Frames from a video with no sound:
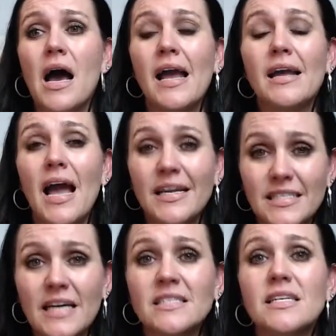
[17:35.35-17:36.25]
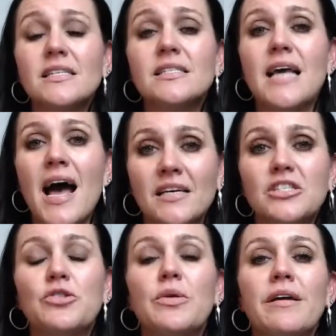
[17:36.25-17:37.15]
A dentist
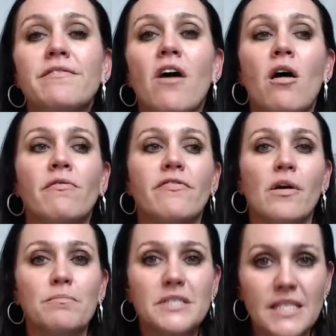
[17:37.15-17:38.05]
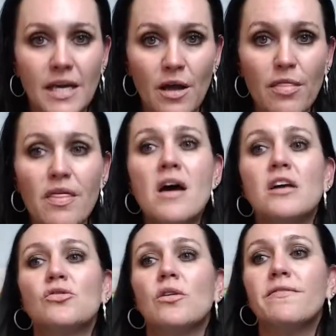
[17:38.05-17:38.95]
has to evolve from teeth
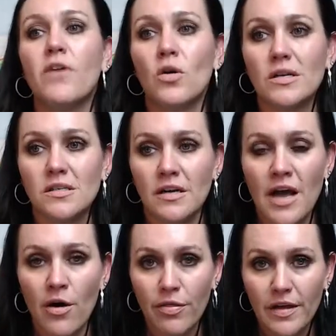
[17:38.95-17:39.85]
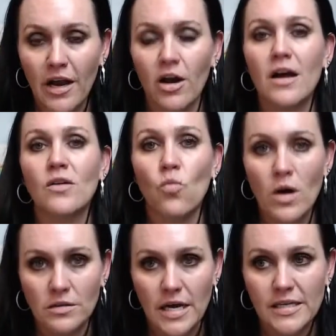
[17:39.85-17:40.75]
to a focus on healthcare and
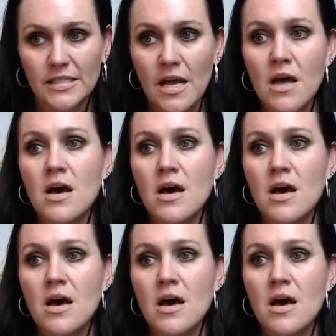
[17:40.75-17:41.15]
wellness.